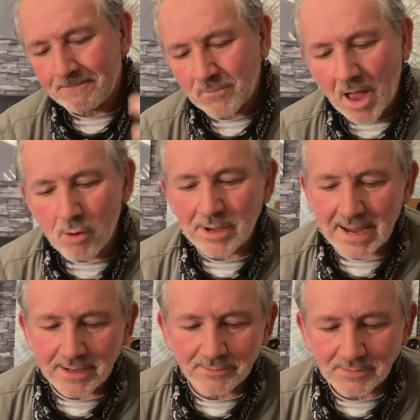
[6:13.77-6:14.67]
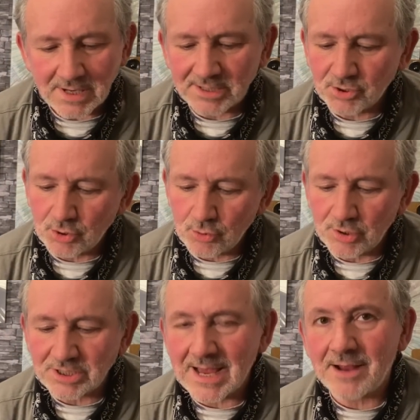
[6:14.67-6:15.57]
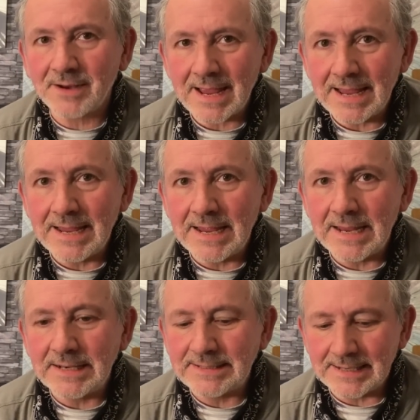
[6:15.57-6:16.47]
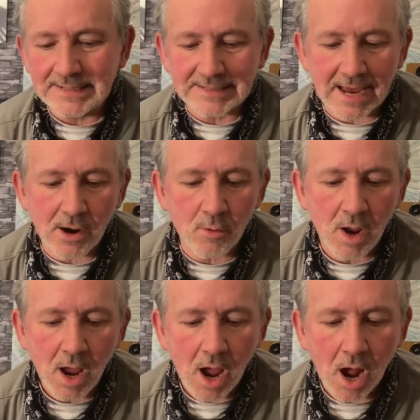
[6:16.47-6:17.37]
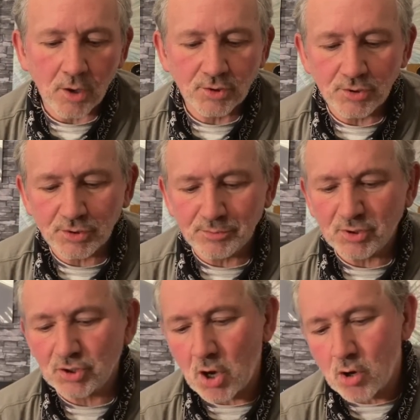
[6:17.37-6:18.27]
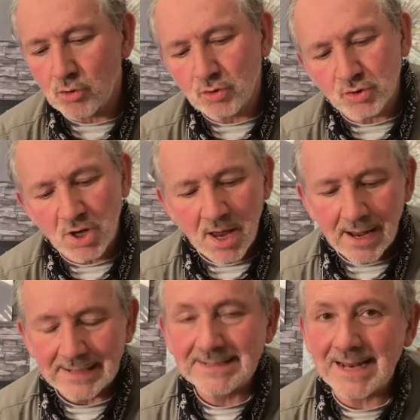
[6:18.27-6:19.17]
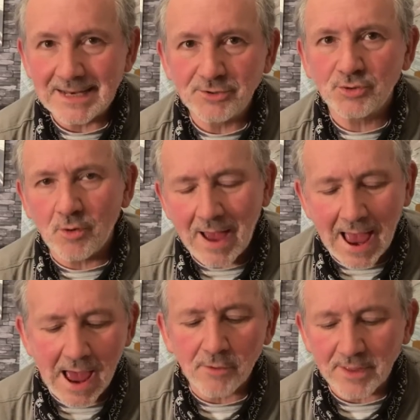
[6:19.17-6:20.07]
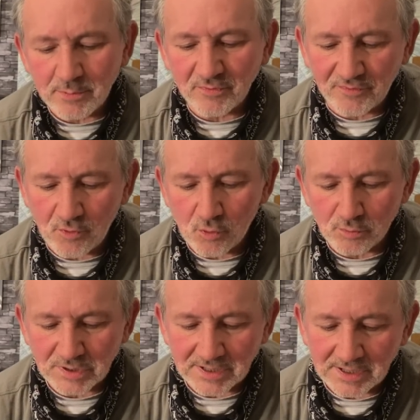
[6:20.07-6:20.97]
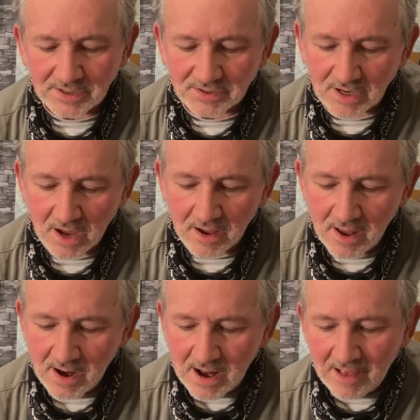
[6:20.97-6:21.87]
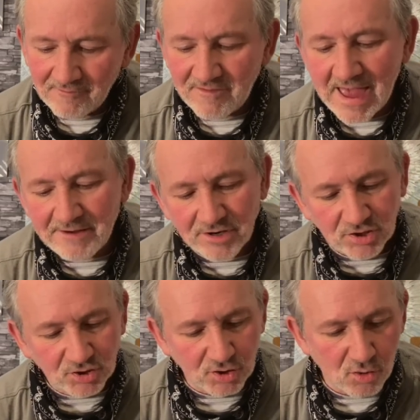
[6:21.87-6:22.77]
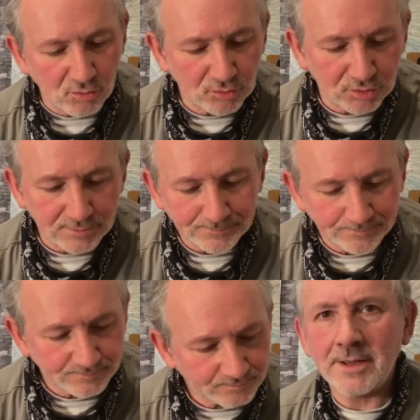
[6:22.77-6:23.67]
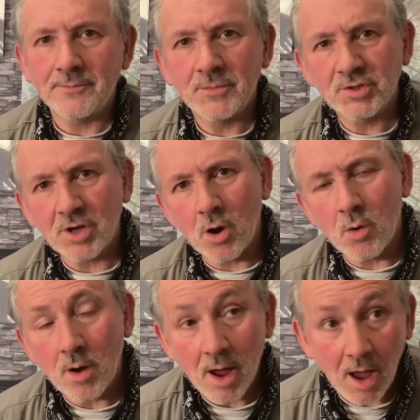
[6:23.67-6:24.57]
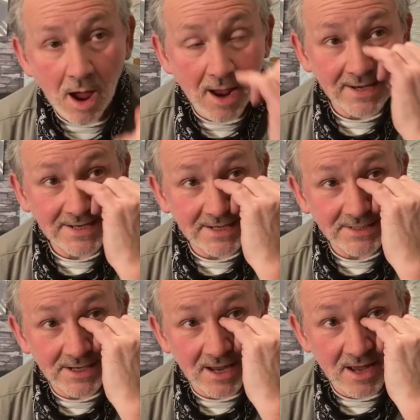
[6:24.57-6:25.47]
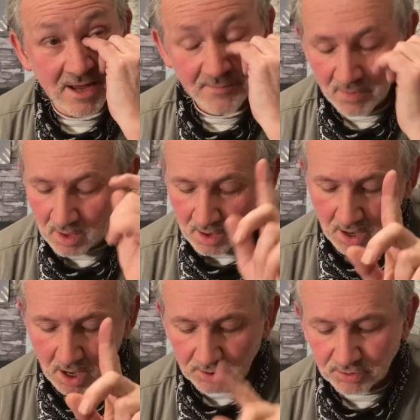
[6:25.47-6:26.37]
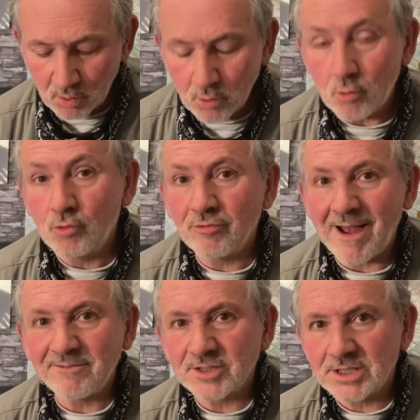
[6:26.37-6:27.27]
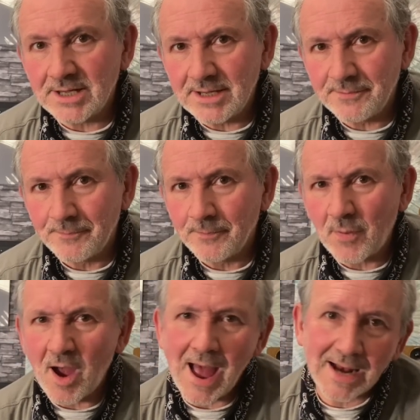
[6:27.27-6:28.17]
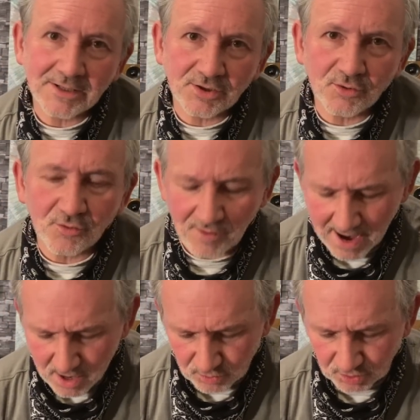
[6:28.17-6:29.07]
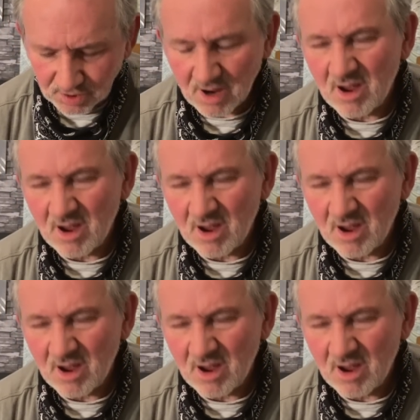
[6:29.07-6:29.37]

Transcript: Okay, let's do the sound in detail. I'll do some songs and tell you sort of how they performed in these various songs. So I did a song called Gravity by Alison Krauss,